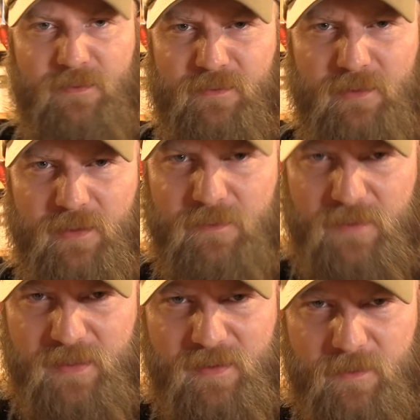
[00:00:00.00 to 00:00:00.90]
to
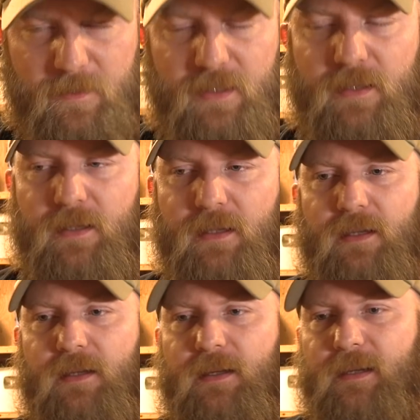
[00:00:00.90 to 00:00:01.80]
offend them
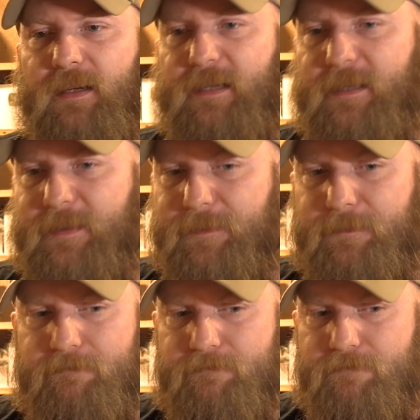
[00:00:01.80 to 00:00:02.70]

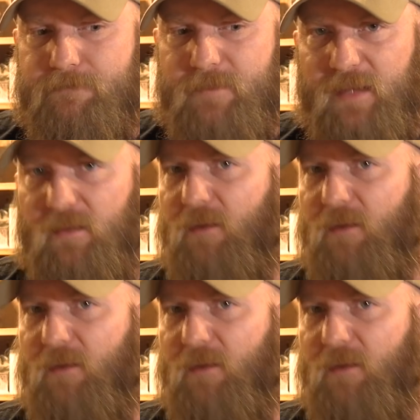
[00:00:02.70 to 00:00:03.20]
at